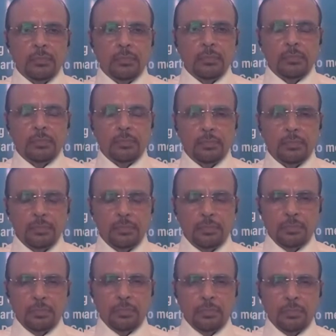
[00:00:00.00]

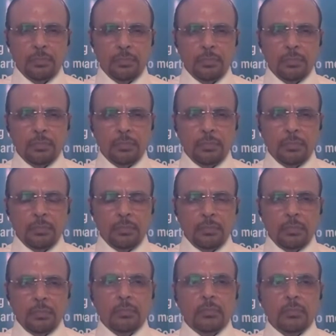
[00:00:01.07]

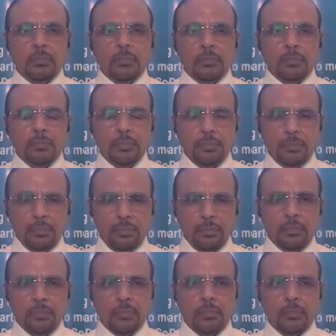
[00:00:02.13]

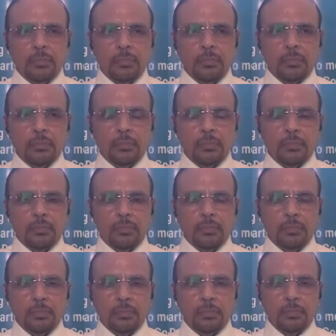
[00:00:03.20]

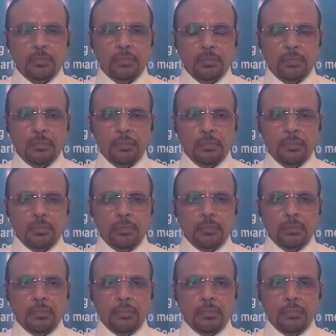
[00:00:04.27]

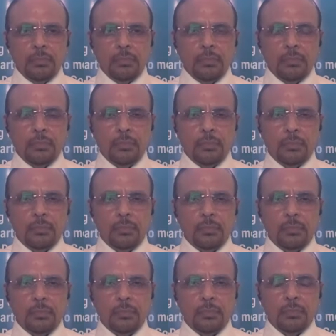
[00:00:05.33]

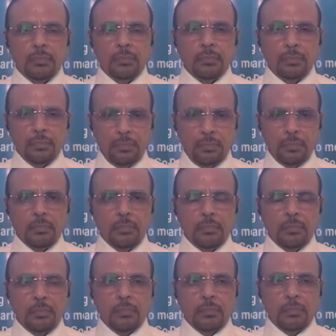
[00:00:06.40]

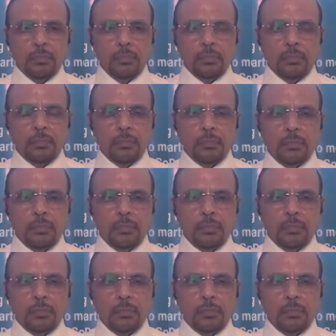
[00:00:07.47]
(silent)